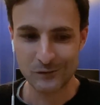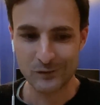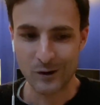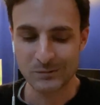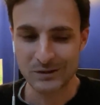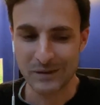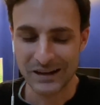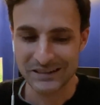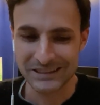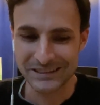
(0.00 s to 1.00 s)

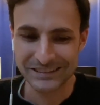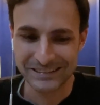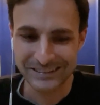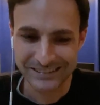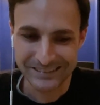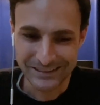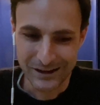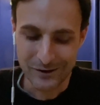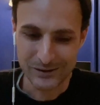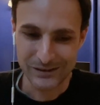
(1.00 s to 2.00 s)
optimizing
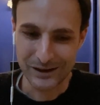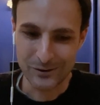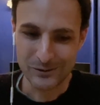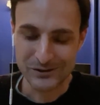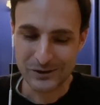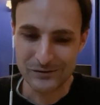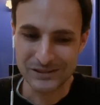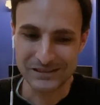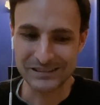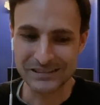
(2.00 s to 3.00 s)
our services.